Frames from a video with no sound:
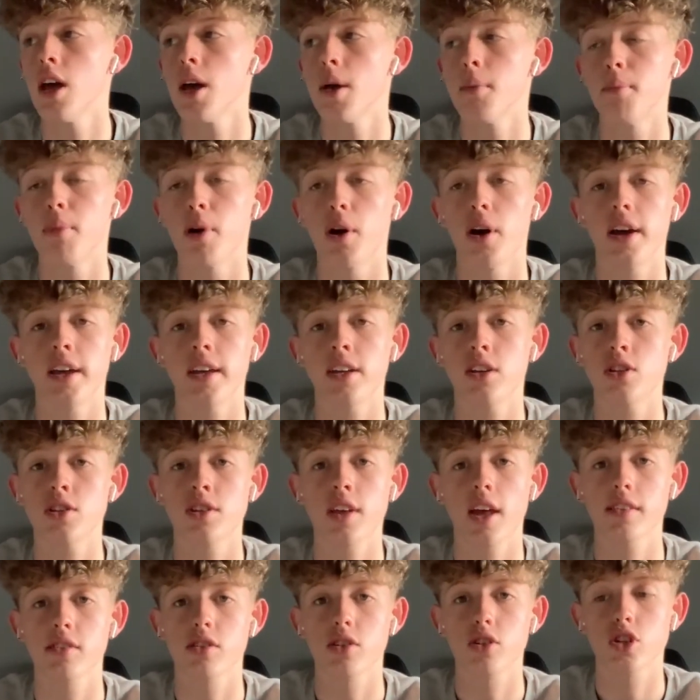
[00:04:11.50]
but he just
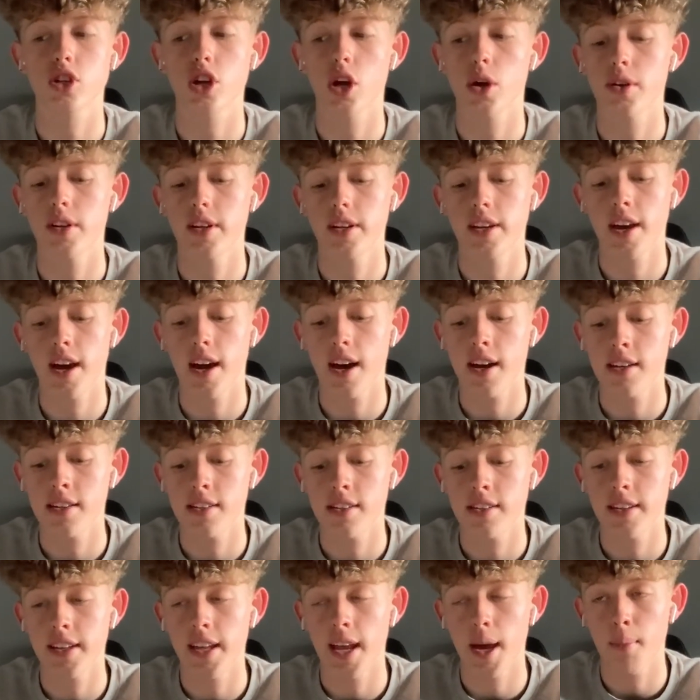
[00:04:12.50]
hasn't shown it yet,
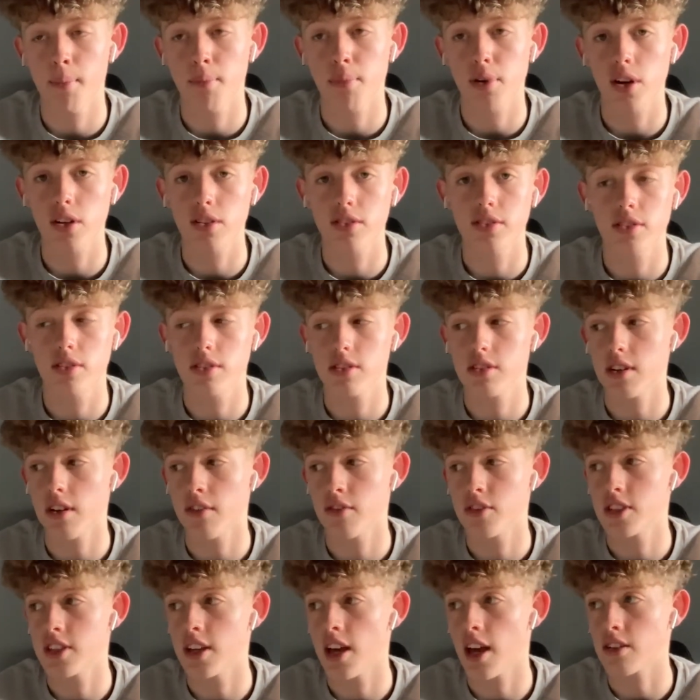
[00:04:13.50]
and the end product
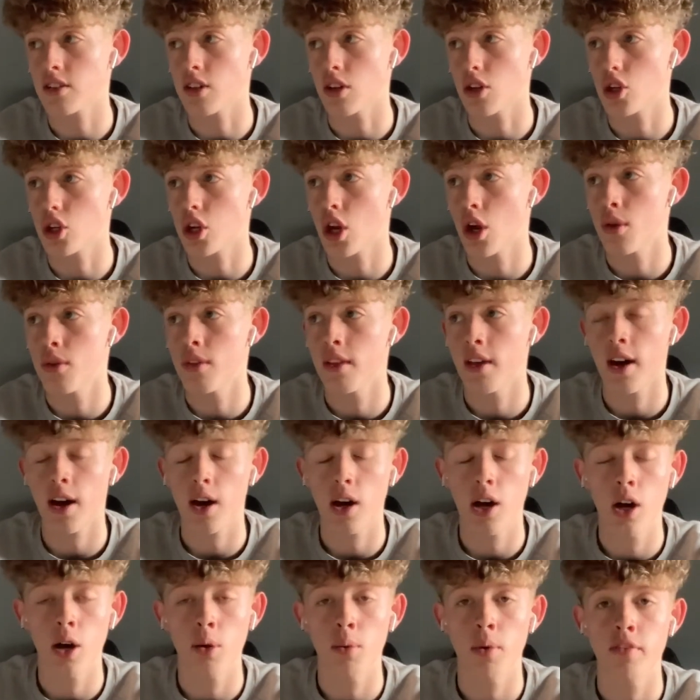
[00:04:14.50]
obviously hasn't shown
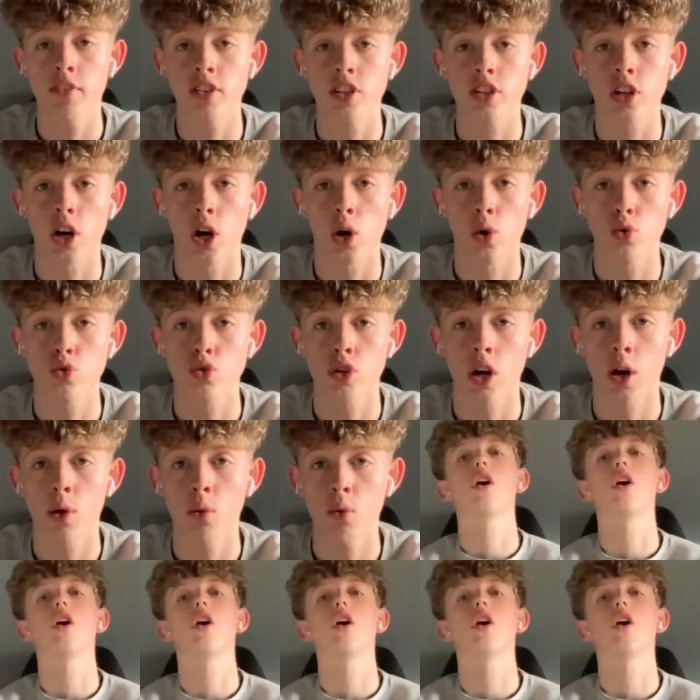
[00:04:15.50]
that with his goal draw.